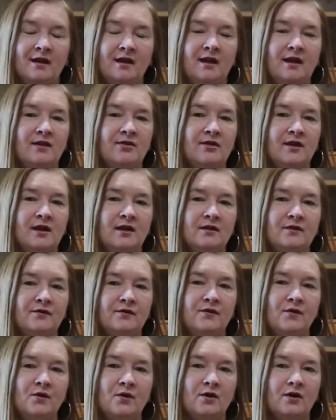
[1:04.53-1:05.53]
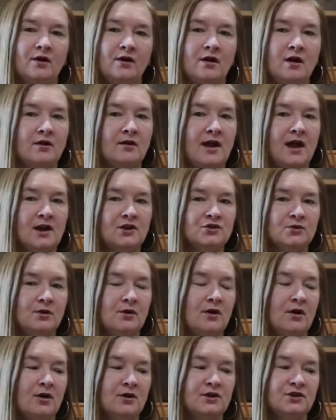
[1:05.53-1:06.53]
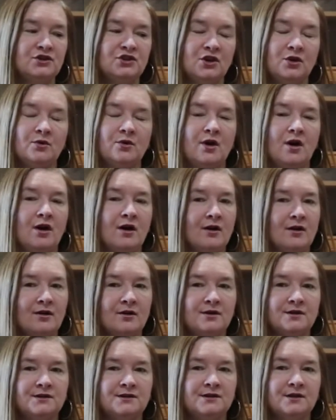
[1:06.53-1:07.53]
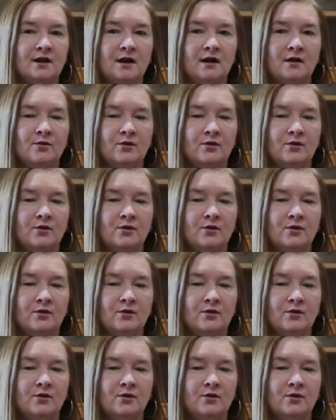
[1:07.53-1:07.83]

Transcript: And then for our actual artichoke hearts,